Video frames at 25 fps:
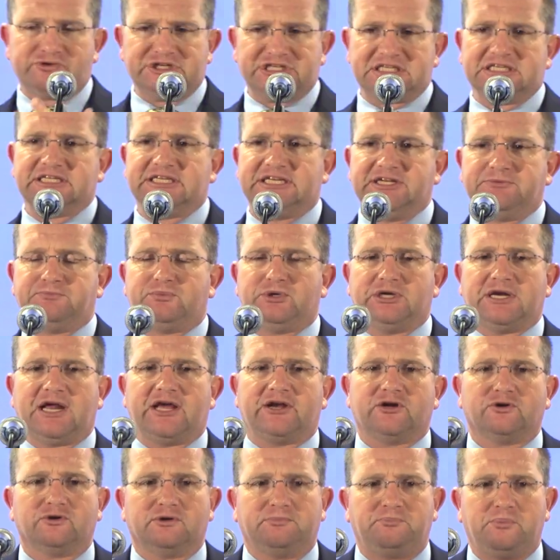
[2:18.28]
recently put
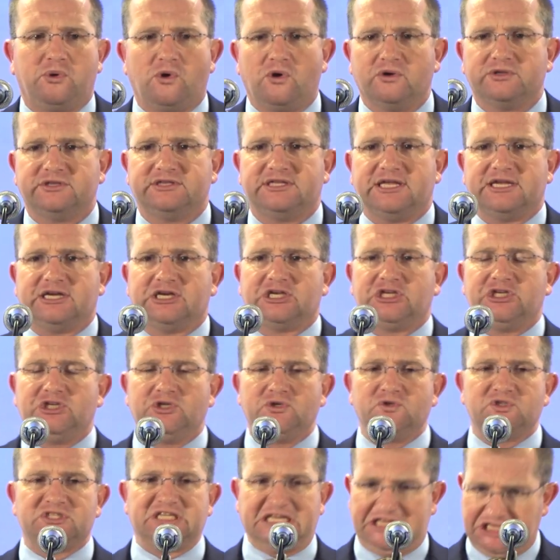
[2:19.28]
out a report that
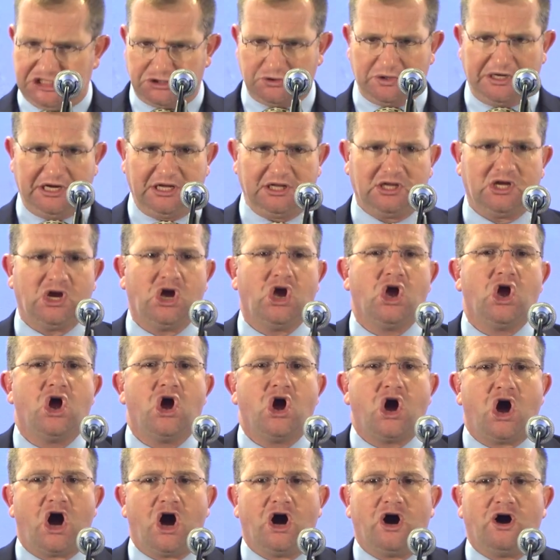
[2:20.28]
accused Israel
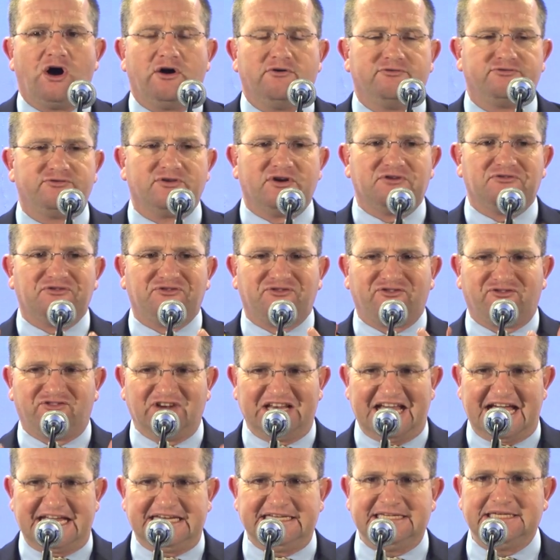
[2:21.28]
of
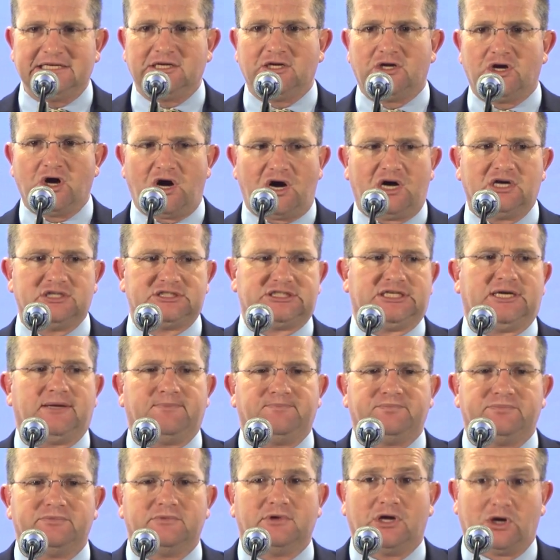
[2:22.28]
flooding Gaza.
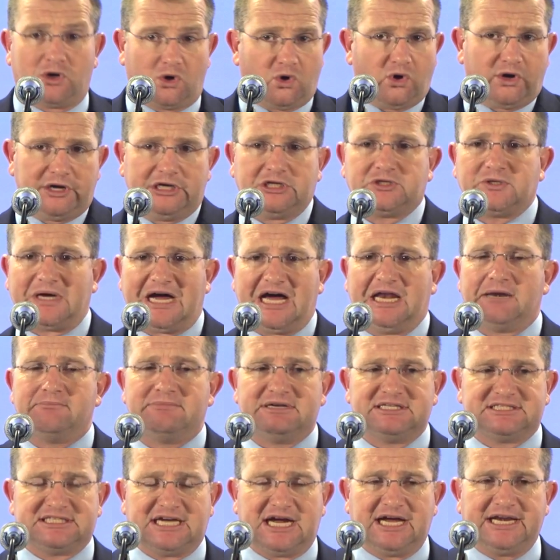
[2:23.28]
According to
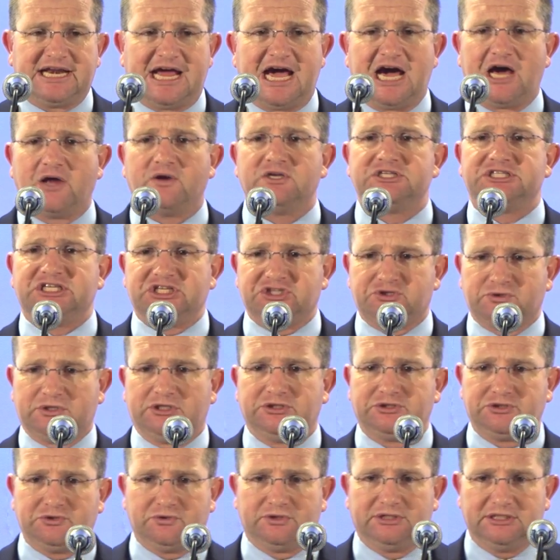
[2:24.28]
Al-Mizan, how does Israel
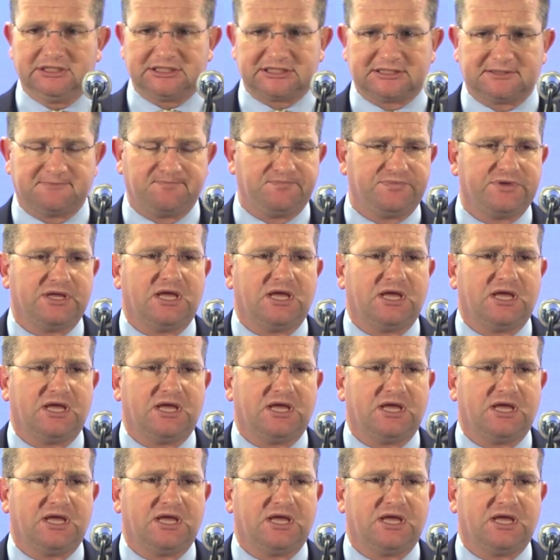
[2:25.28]
do this?